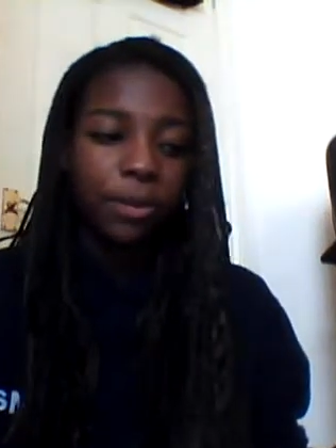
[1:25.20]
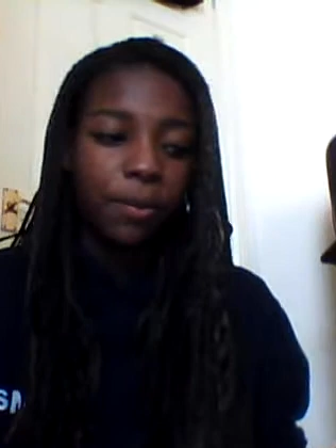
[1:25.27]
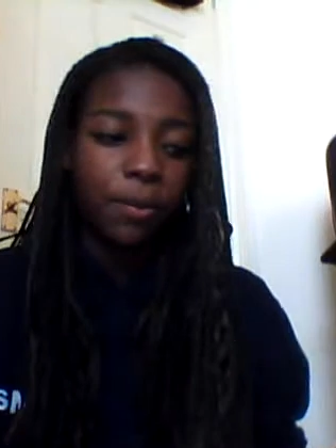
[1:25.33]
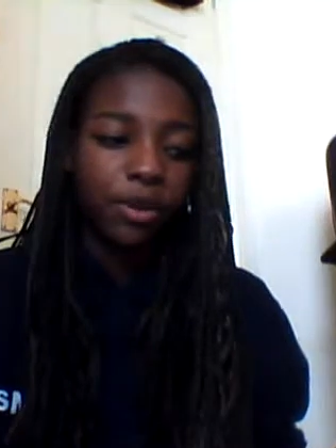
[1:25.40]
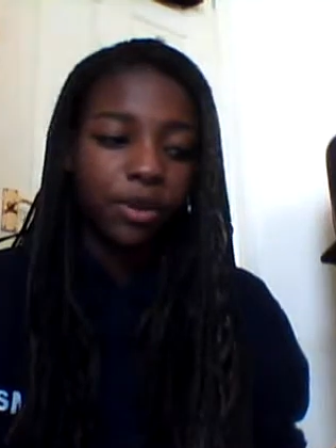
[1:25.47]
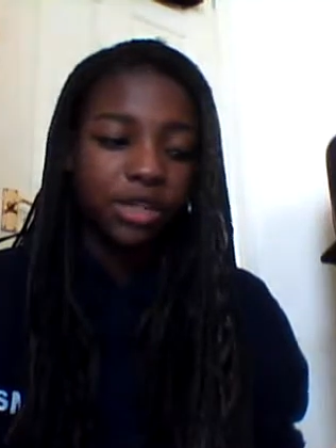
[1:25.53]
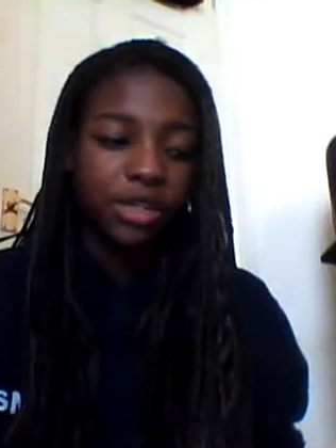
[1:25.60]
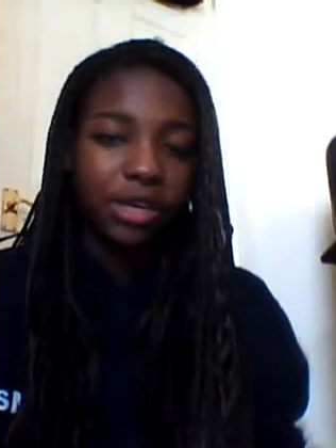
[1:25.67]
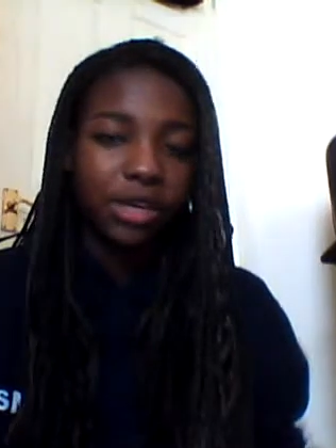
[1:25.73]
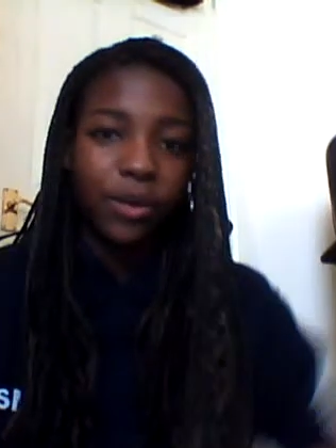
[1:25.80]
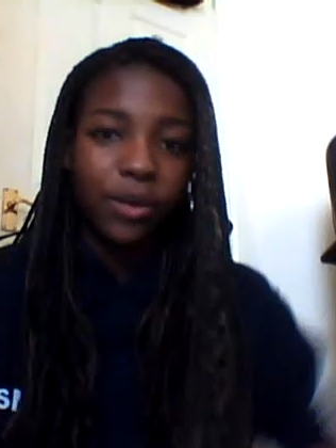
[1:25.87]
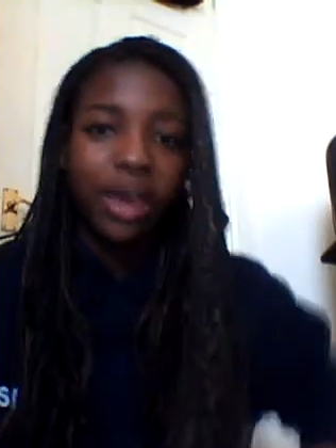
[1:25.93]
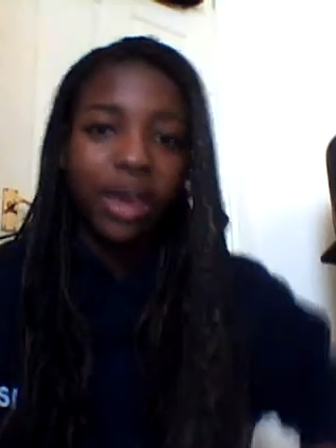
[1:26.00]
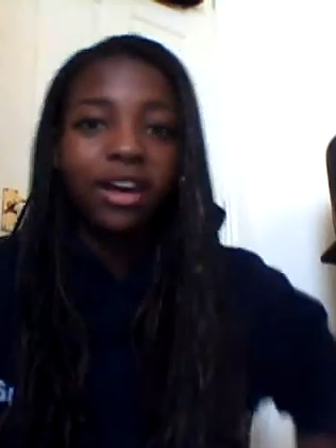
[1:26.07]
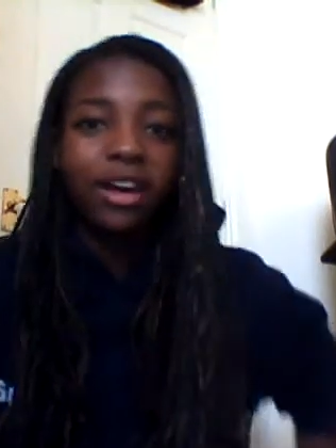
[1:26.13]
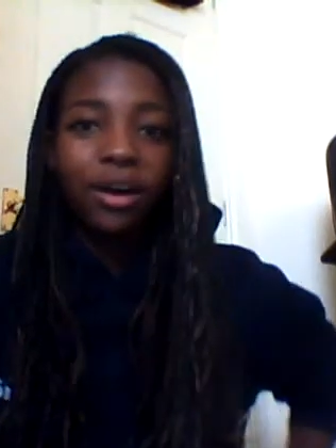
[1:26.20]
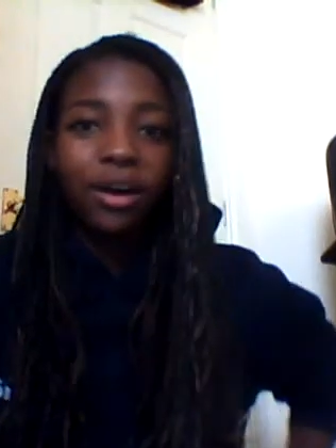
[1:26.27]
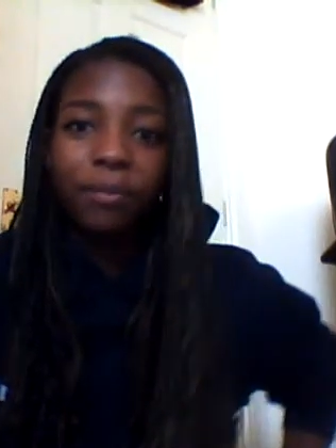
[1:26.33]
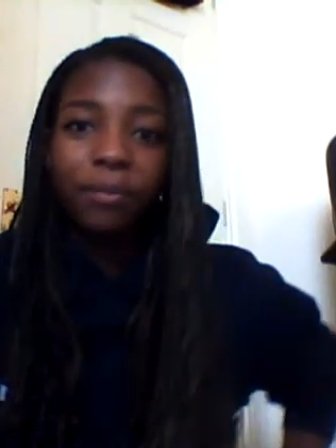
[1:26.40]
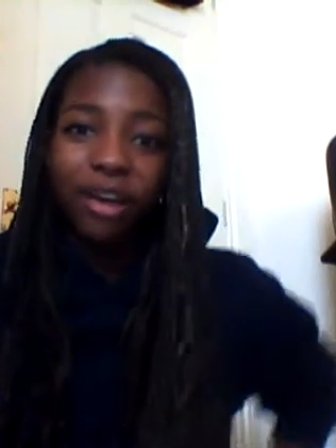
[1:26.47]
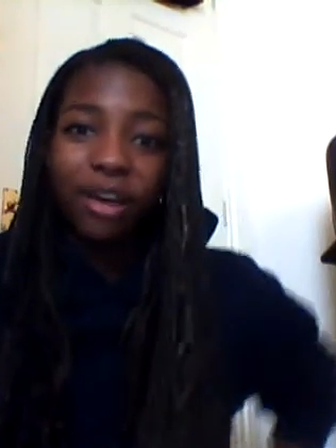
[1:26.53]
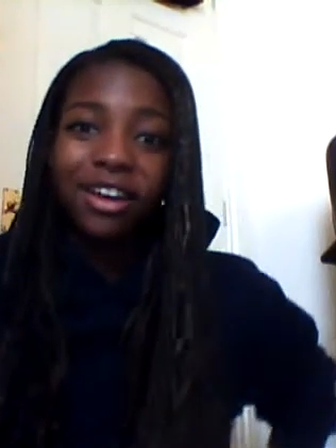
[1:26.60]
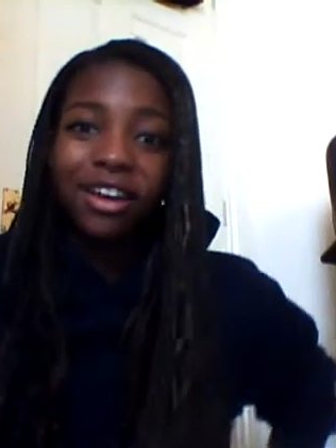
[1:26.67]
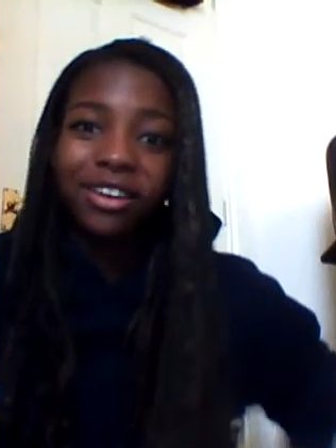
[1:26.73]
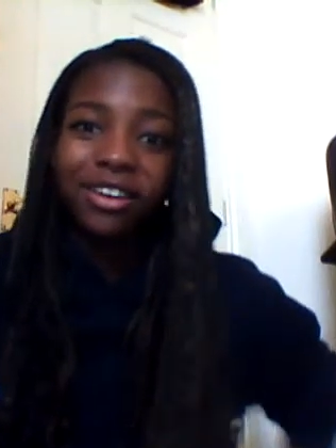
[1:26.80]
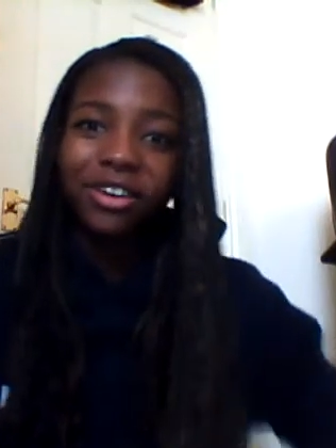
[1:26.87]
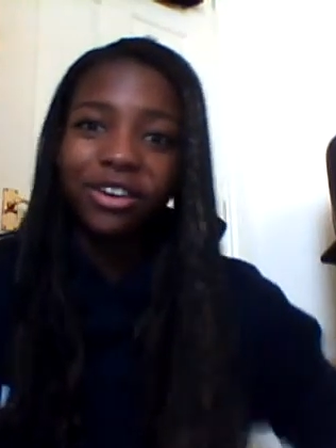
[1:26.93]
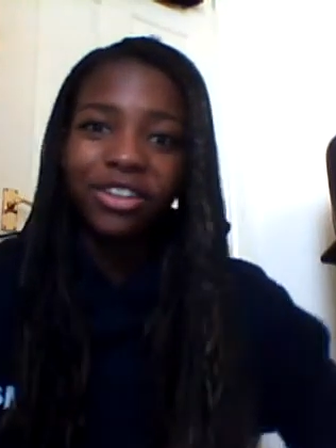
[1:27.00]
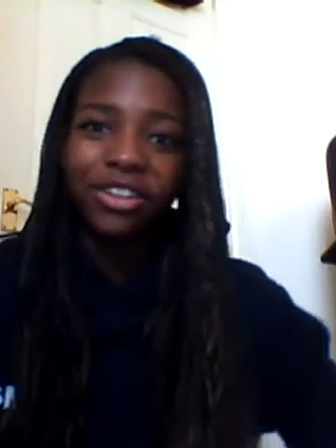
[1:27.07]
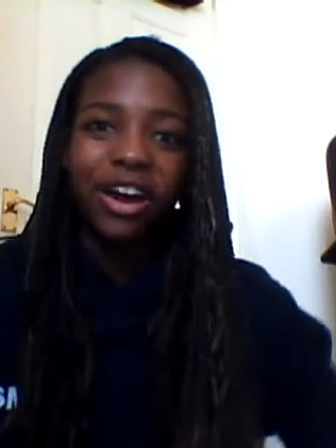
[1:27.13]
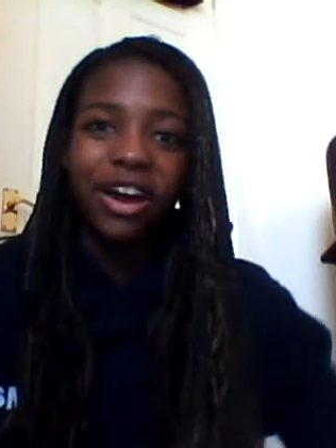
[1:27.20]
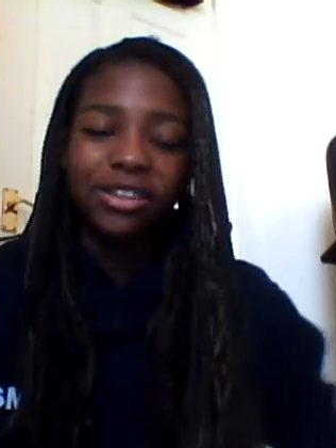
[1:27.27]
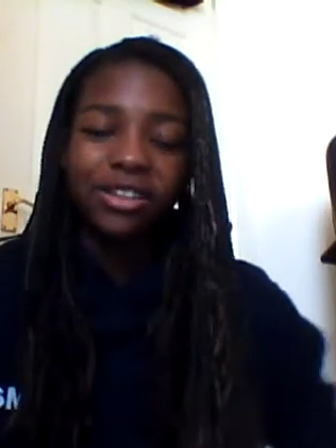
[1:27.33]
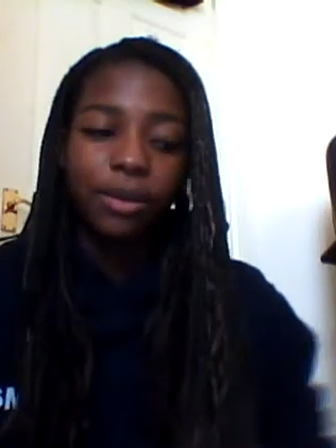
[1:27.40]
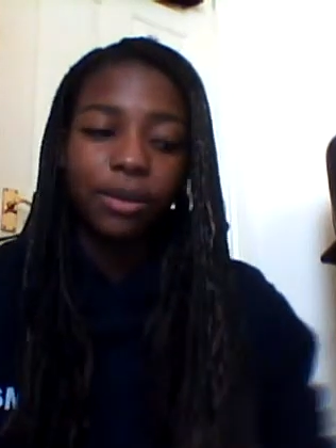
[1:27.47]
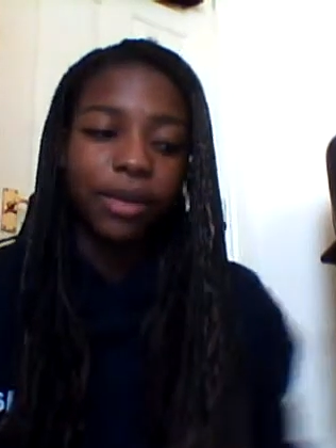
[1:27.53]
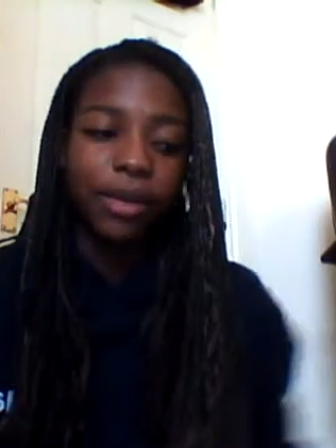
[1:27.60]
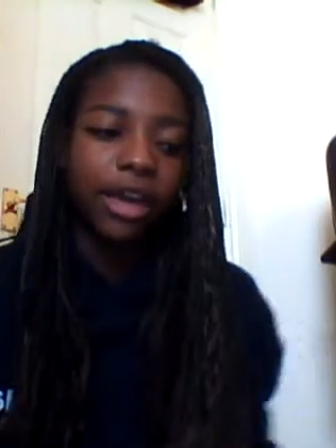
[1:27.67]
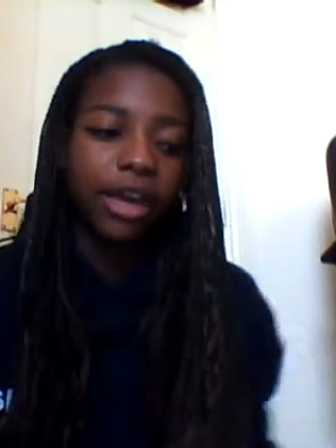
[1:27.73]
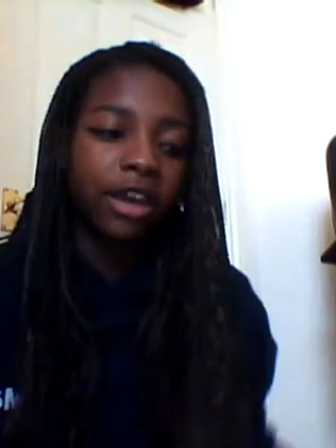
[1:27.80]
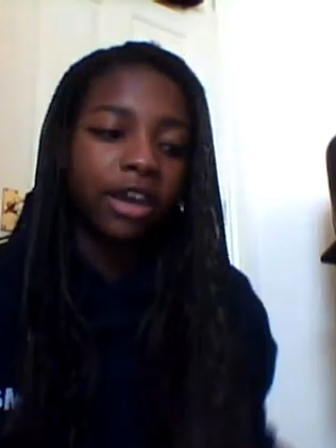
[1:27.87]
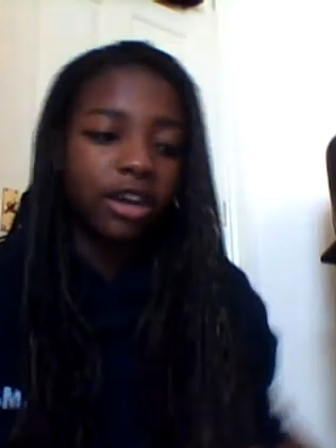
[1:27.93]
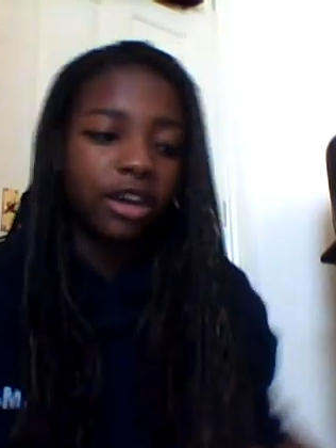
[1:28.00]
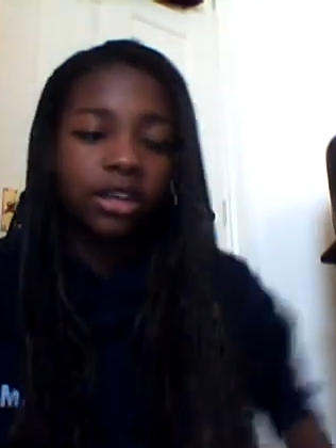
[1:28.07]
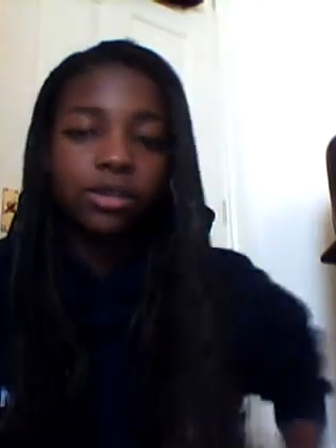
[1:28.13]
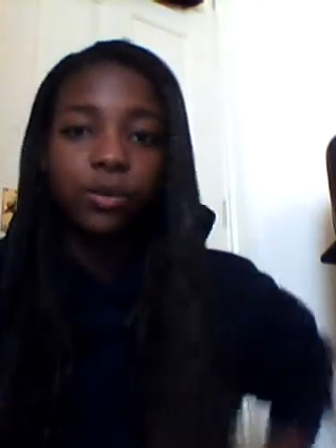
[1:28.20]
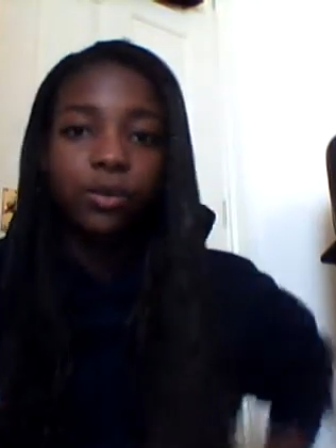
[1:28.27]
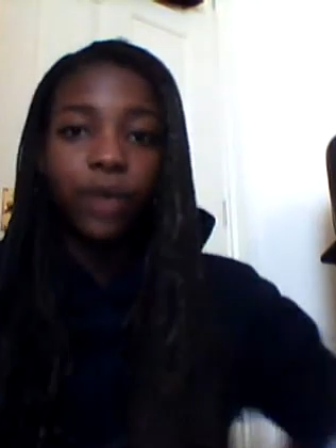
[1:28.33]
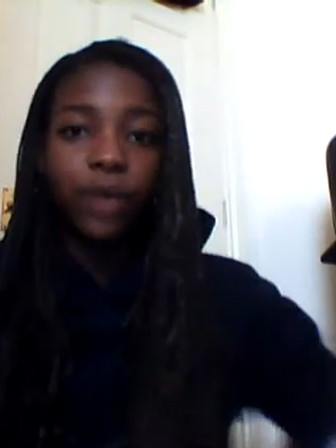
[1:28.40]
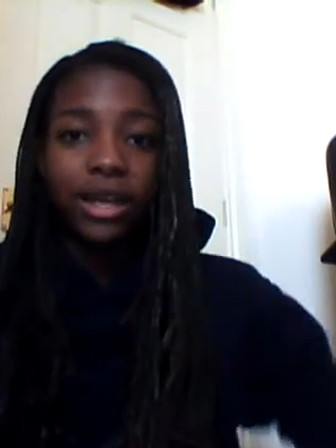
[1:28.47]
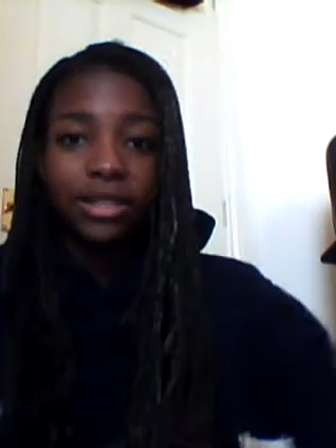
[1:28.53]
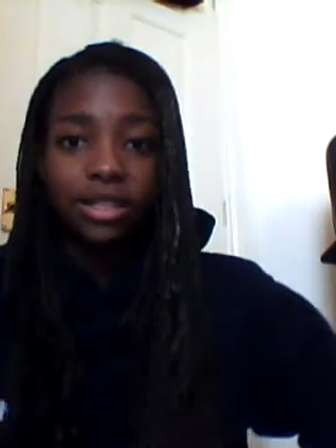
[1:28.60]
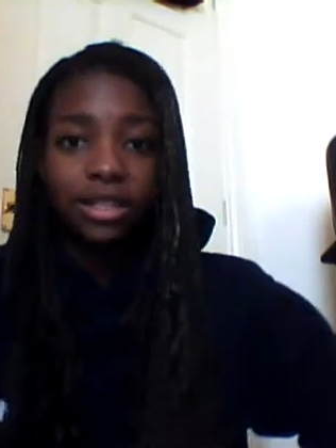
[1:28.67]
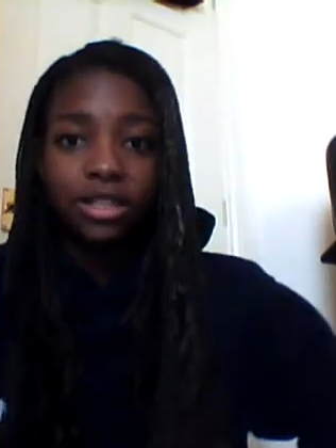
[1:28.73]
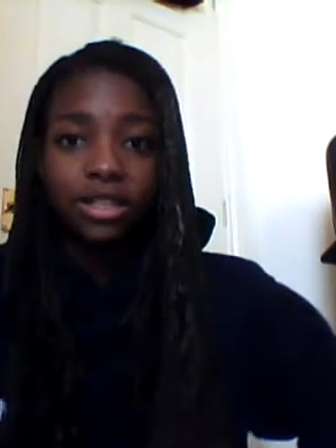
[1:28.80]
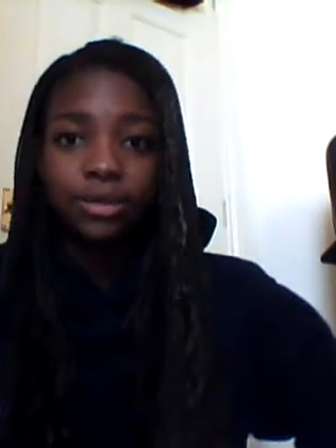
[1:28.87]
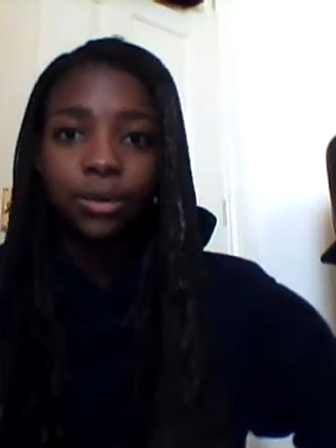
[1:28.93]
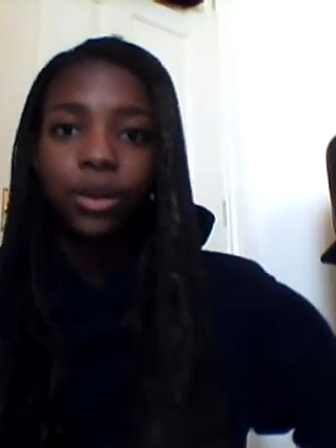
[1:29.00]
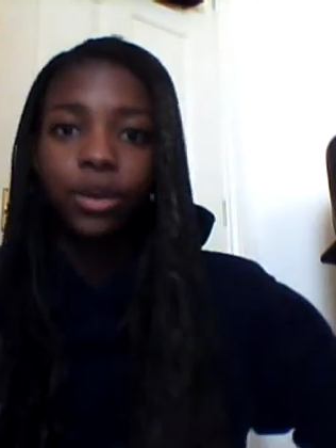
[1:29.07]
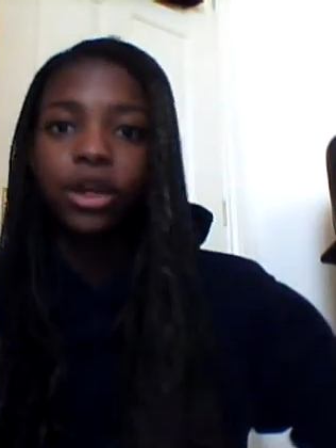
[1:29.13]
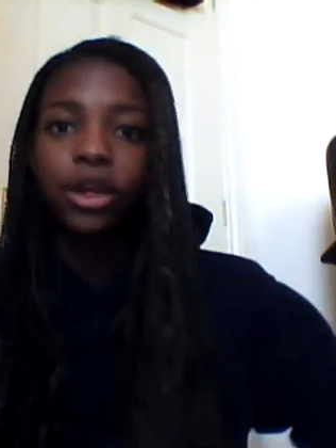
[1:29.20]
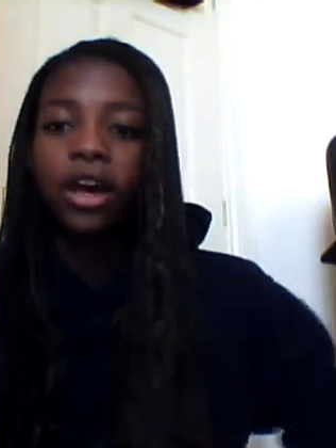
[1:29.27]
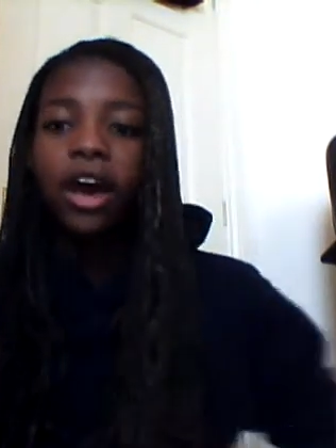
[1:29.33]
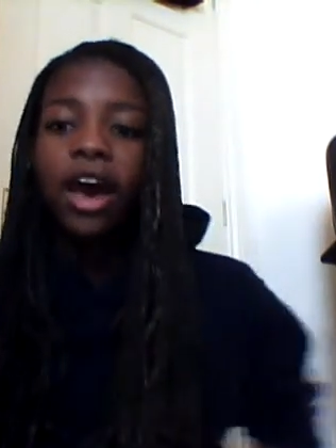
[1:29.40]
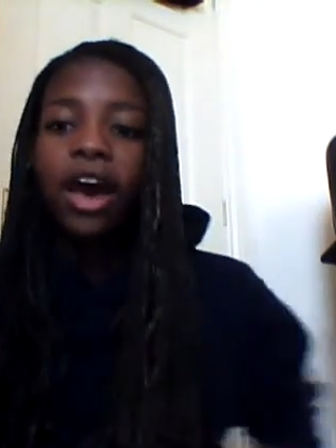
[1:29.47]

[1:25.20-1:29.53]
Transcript: body where her butt and her thighs are bigger and her waist is smaller.